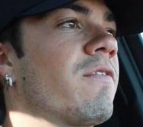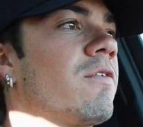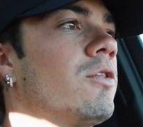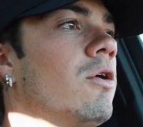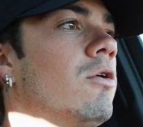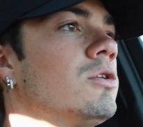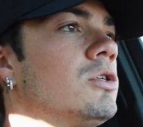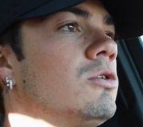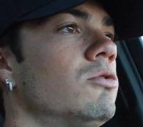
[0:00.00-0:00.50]
For
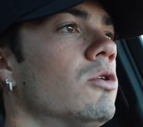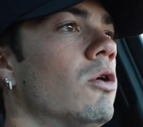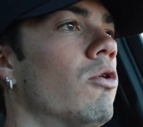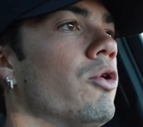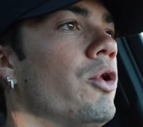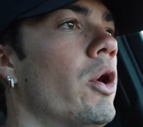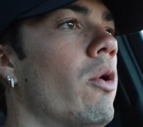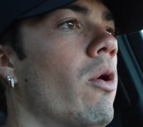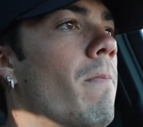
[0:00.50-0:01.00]
those who
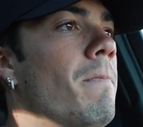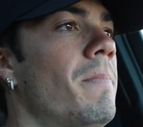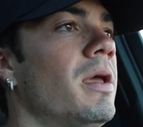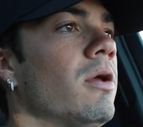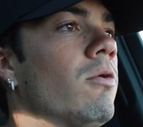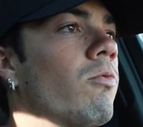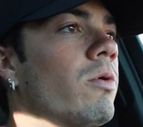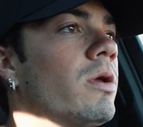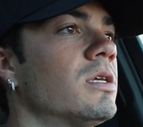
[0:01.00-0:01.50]
don't know, a
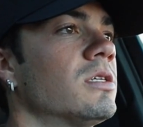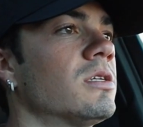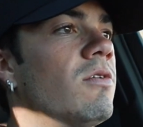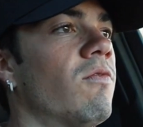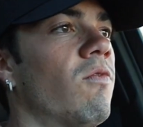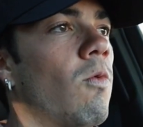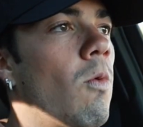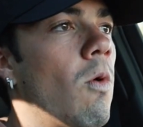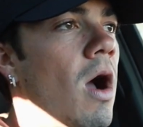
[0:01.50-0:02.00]
big reason
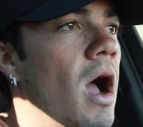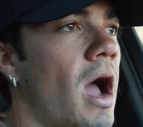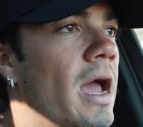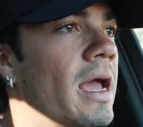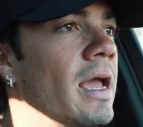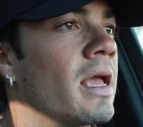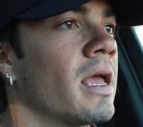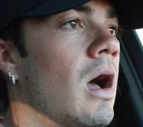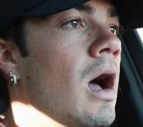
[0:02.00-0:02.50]
of
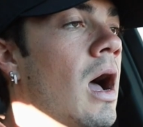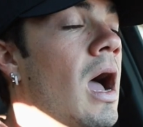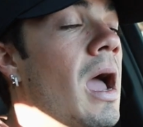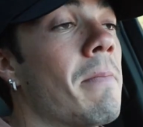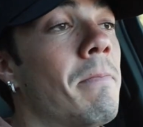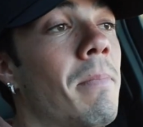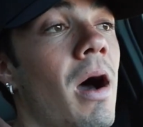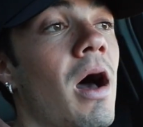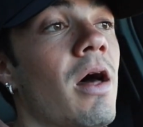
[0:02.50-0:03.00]
why
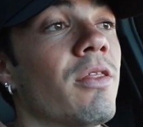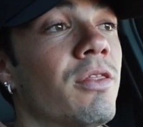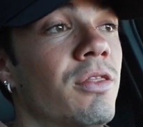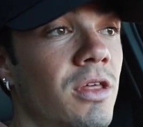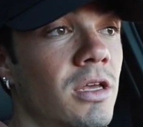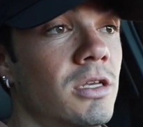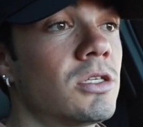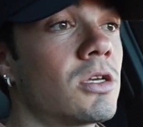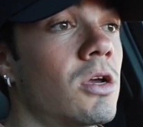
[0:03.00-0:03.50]
I bought
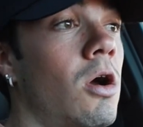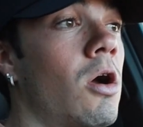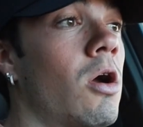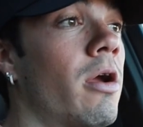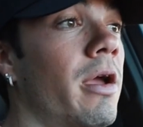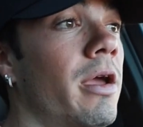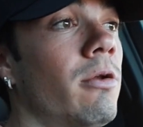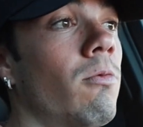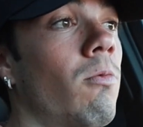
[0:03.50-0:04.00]
this
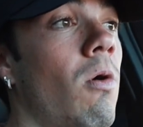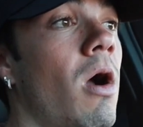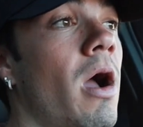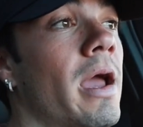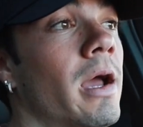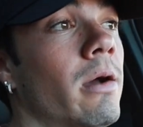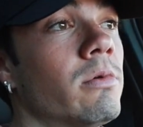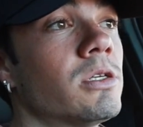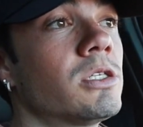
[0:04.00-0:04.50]
car and
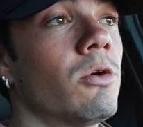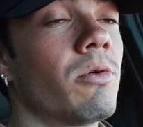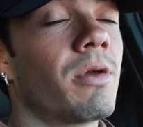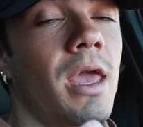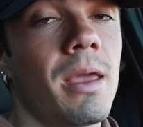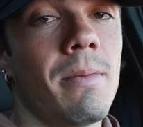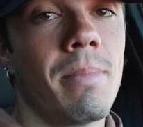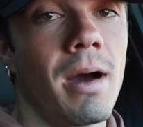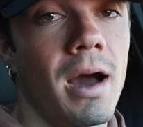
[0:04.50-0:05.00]
why I was
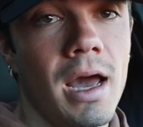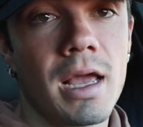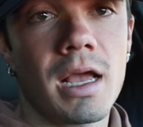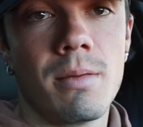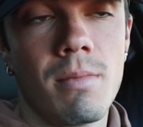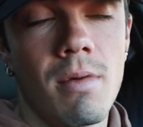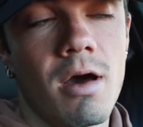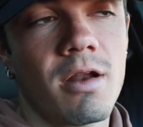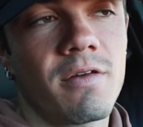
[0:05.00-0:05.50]
okay buying
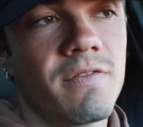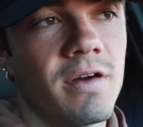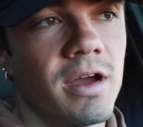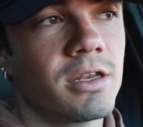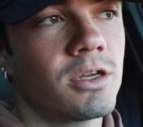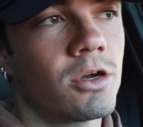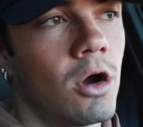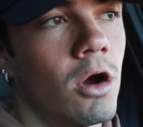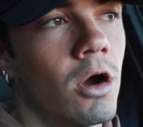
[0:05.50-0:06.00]
a
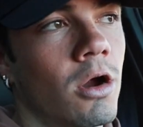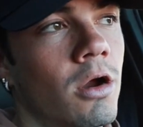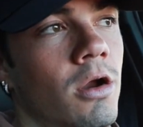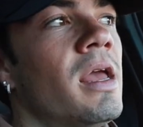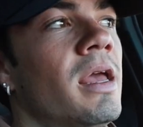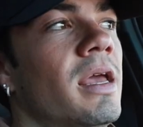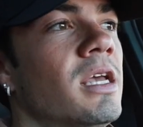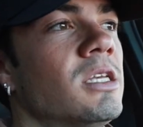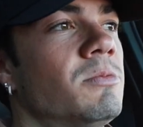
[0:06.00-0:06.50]
modified car
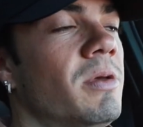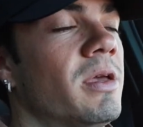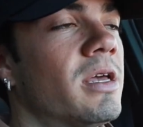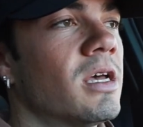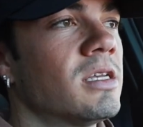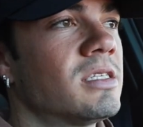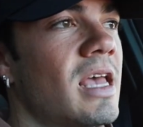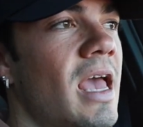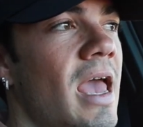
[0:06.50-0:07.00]
is
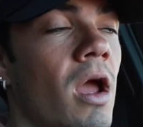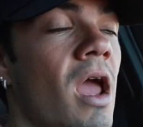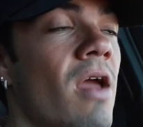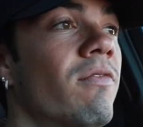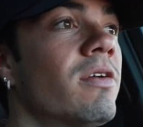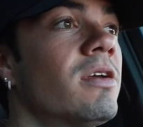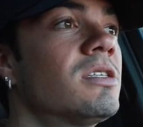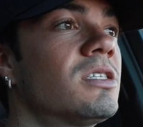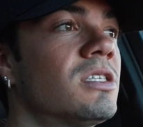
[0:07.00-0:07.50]
because
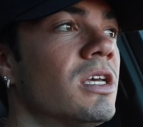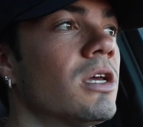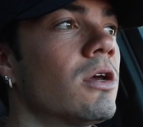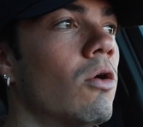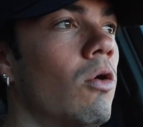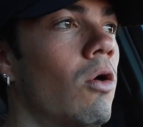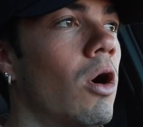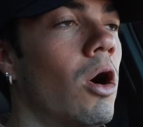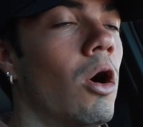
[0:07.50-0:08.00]
every
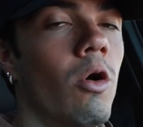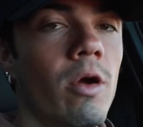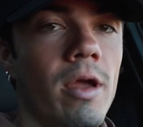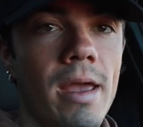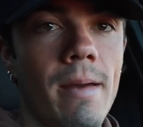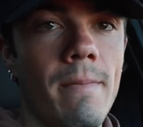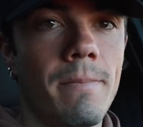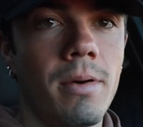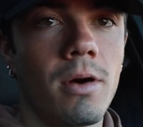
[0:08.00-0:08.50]
single
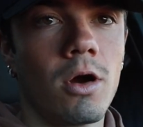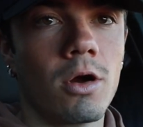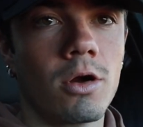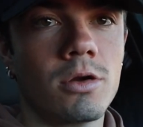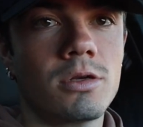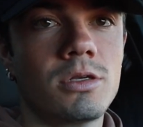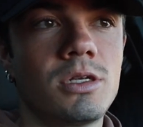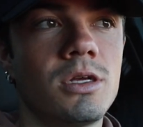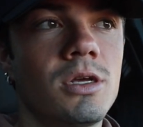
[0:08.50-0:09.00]
OEM
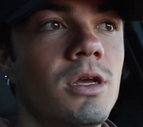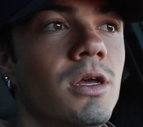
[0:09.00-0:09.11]
part